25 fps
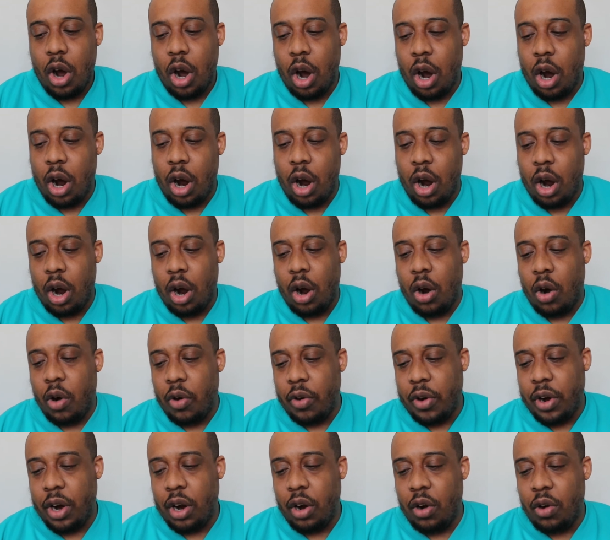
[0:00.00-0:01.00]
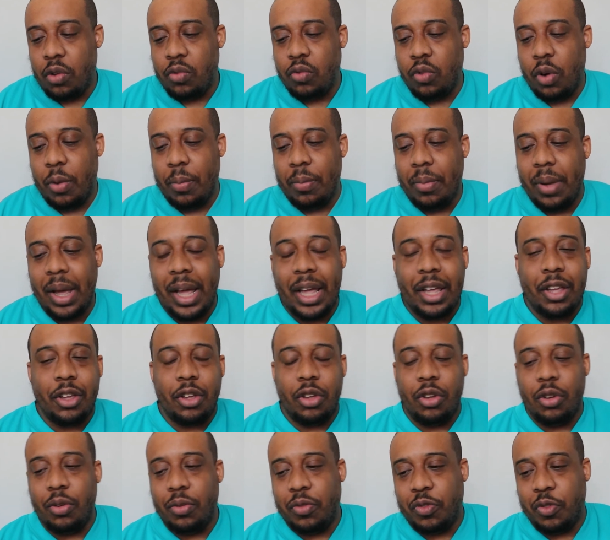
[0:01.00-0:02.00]
Aurel
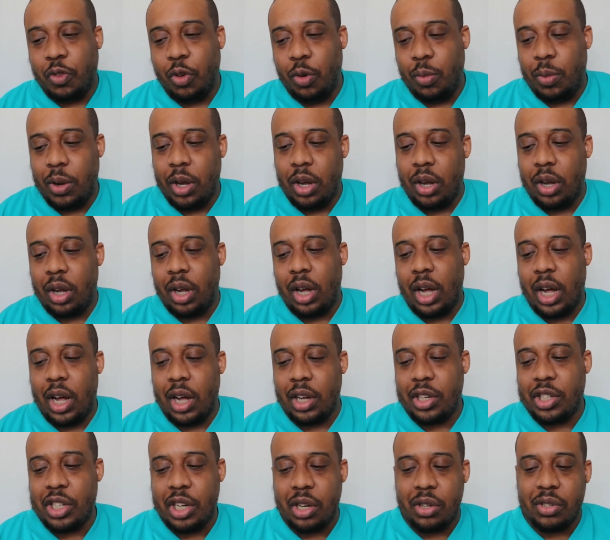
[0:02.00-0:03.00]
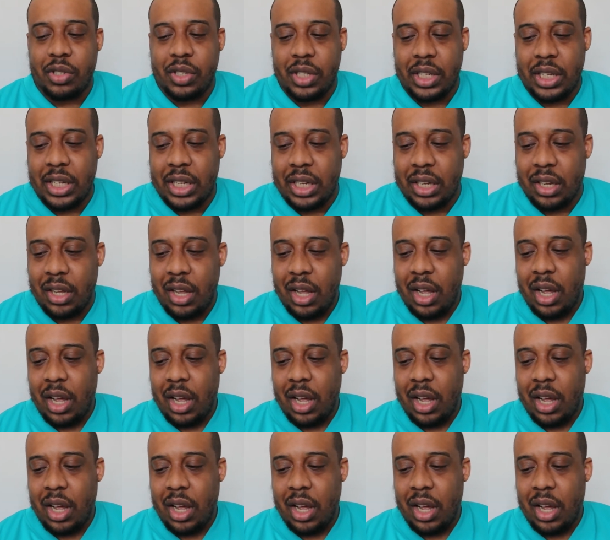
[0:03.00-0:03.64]
Romeu, former Chelsea